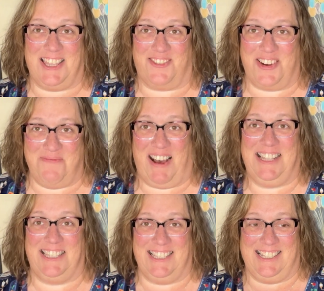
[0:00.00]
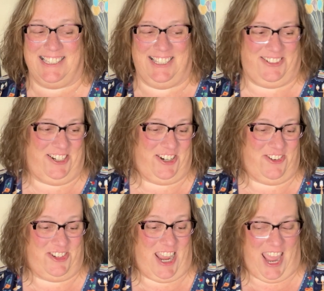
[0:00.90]
3 months since I learned to
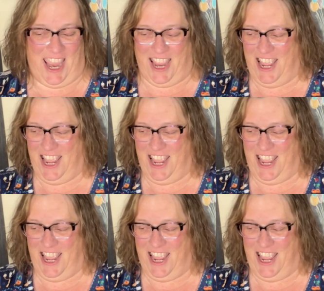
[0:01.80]
crochet.